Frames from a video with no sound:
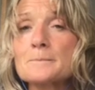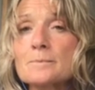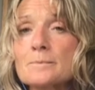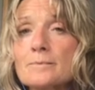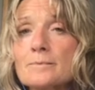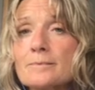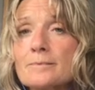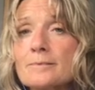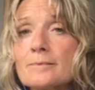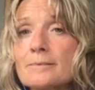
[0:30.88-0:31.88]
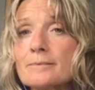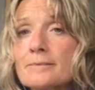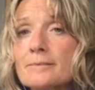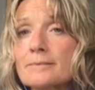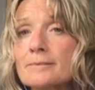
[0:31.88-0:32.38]

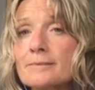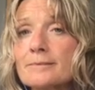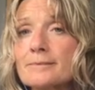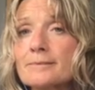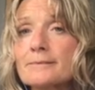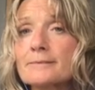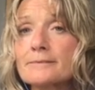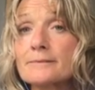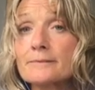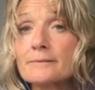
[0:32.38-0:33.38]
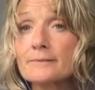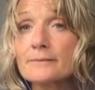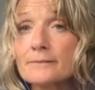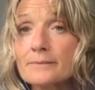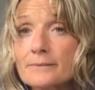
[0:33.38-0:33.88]
[no speech]